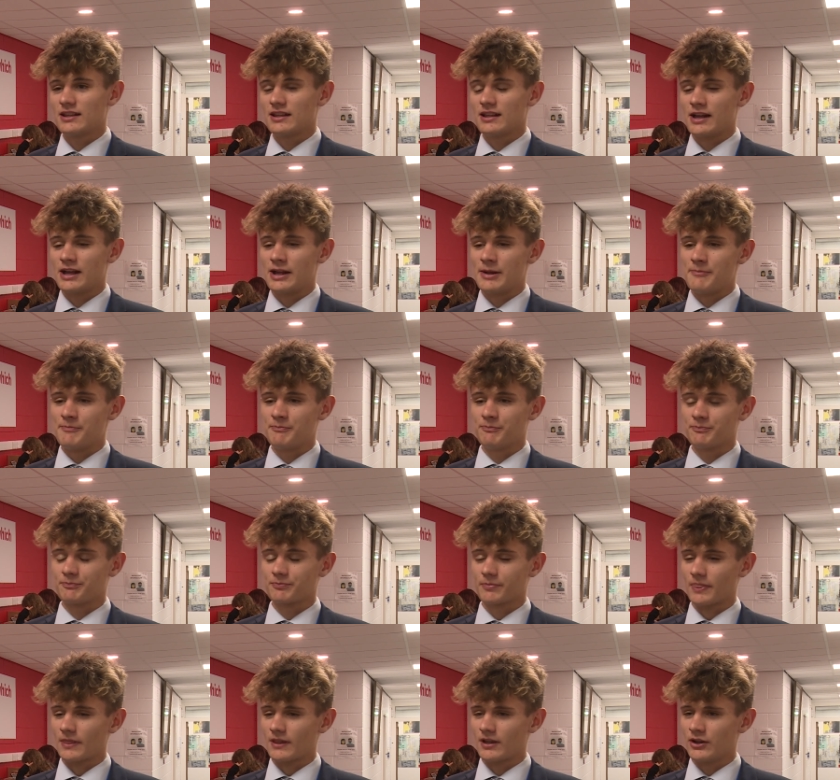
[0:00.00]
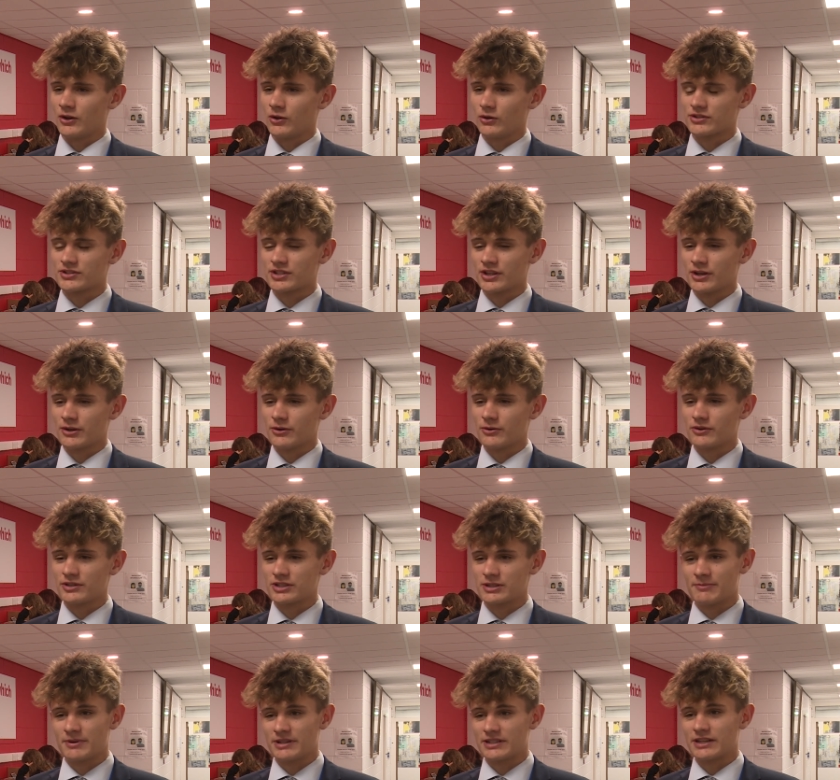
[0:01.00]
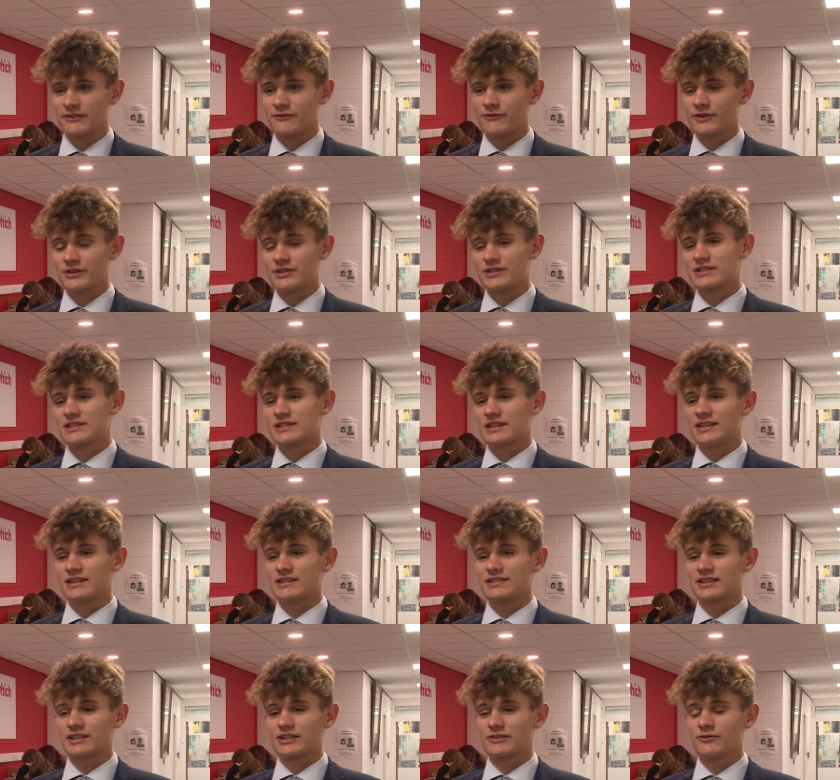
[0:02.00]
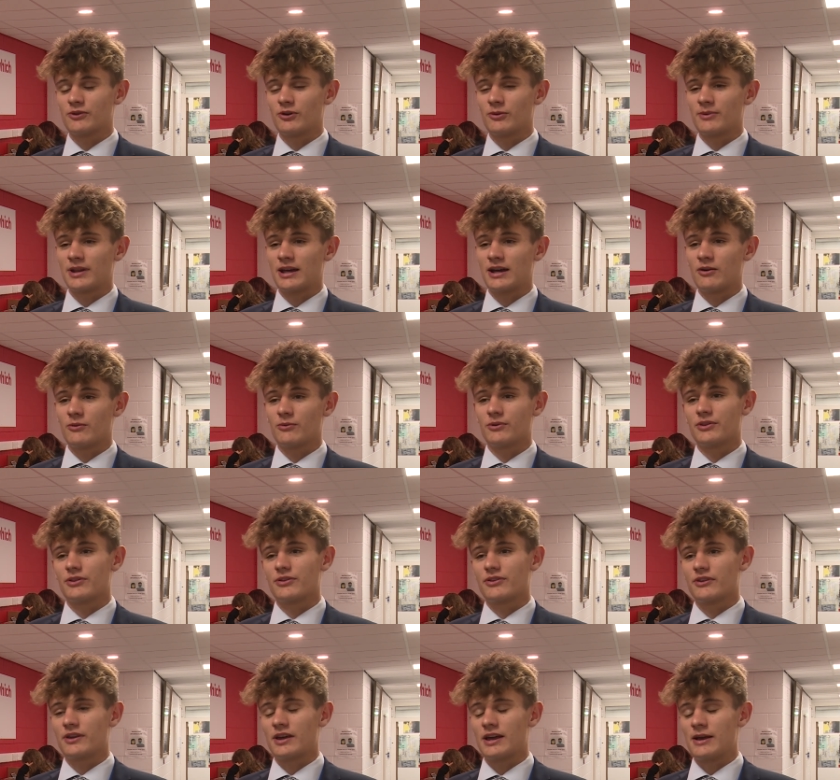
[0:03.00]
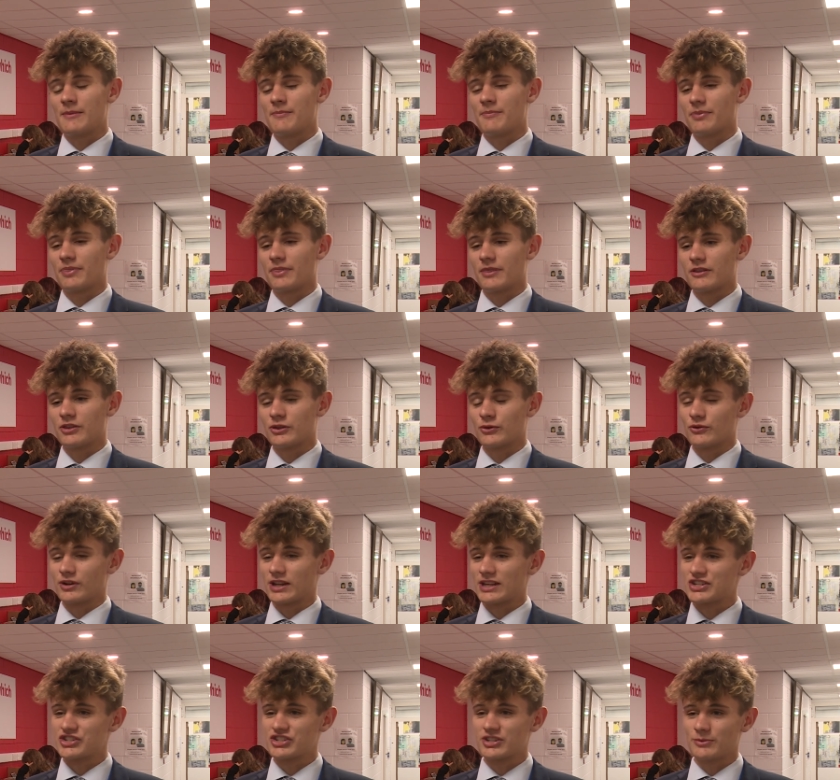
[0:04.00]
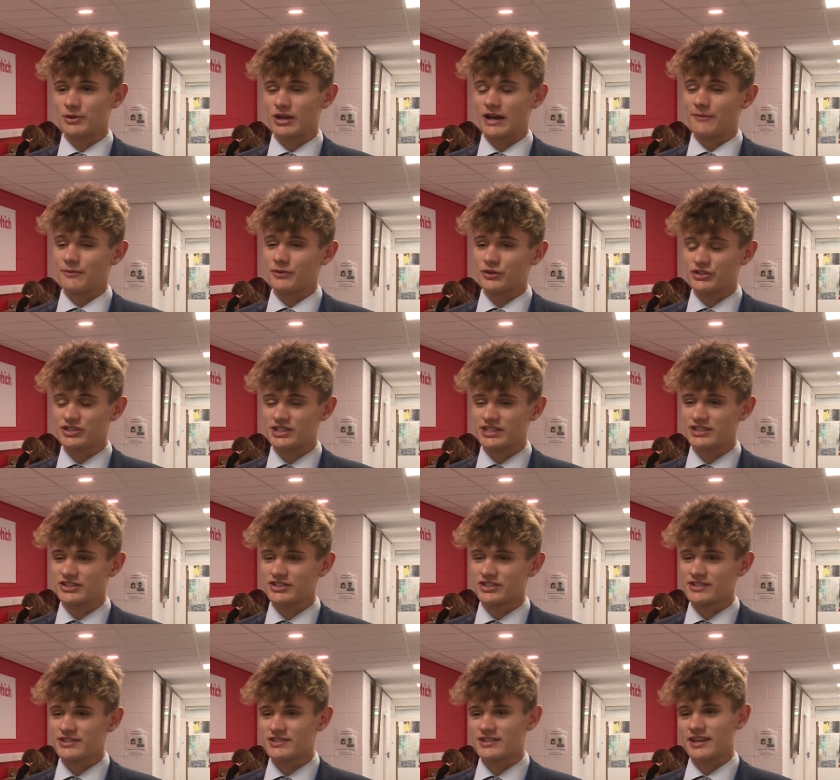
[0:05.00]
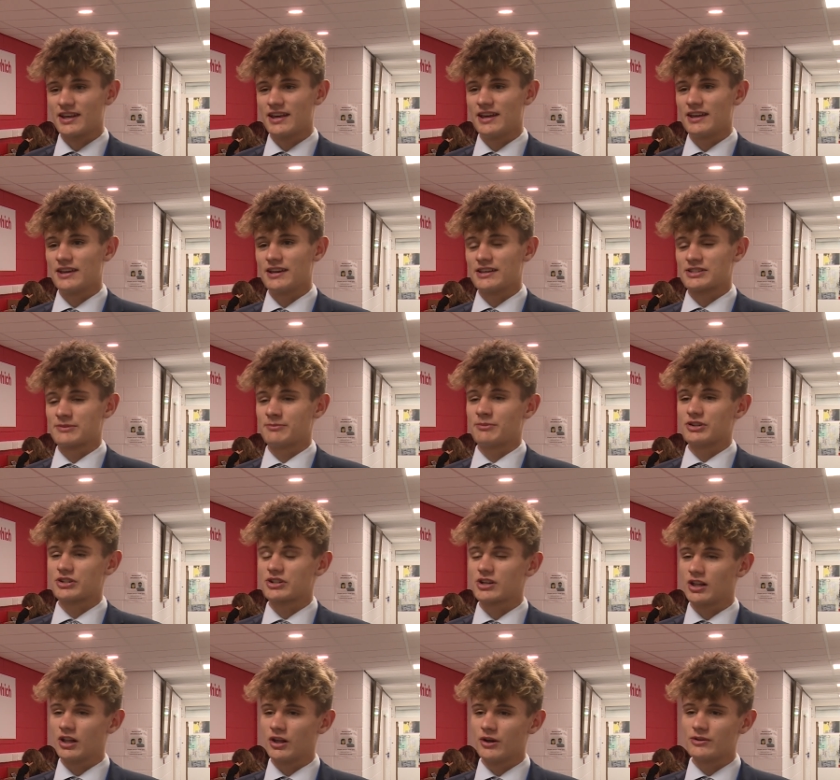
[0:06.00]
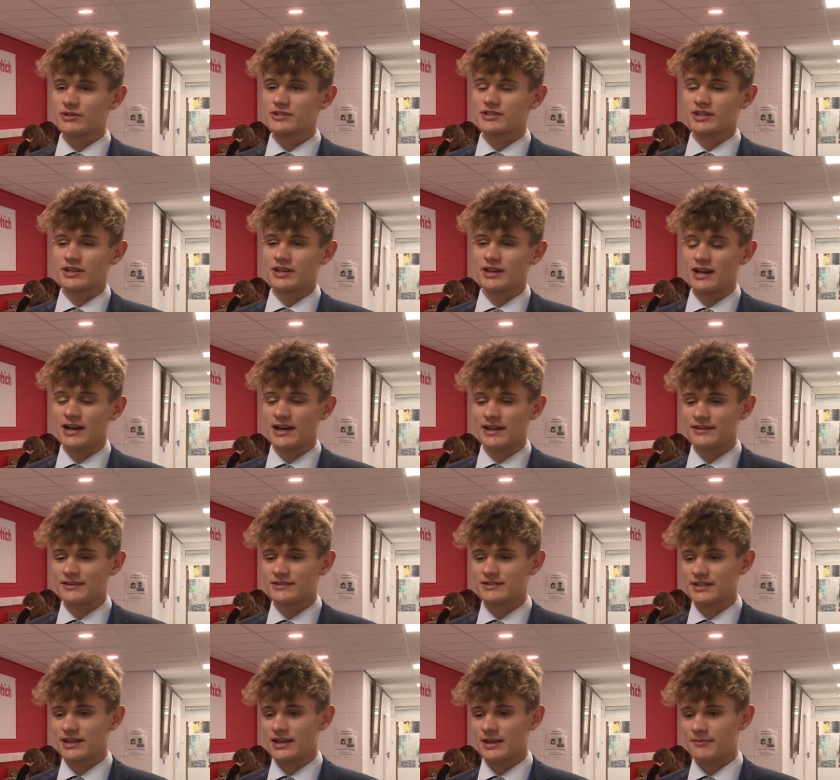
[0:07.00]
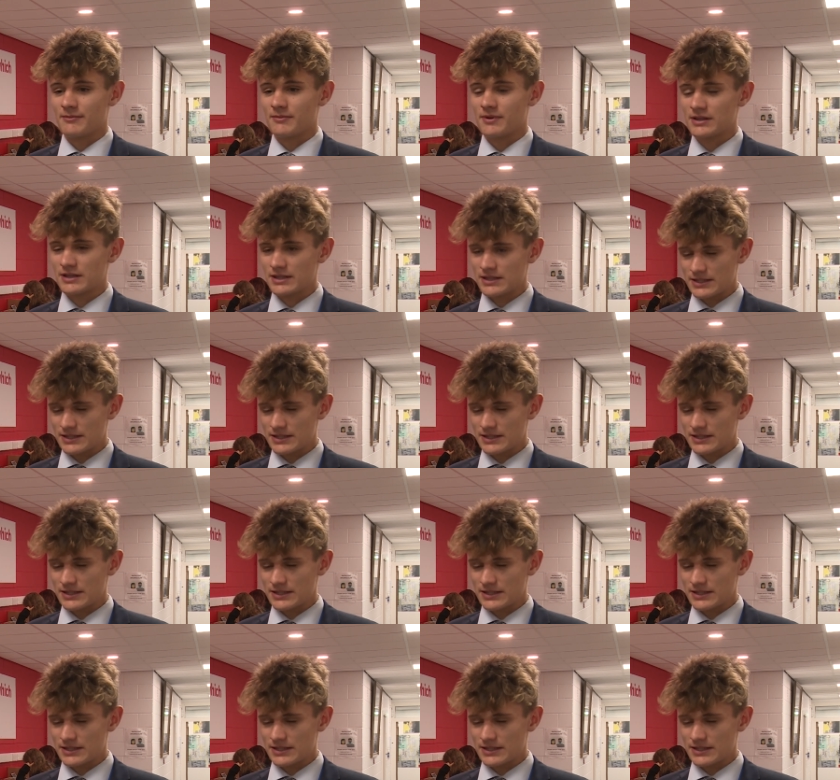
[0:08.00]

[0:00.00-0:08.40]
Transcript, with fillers: um, and also there's a big difference in sixth form now with um, the relationship you have with your teachers it's a much closer and um,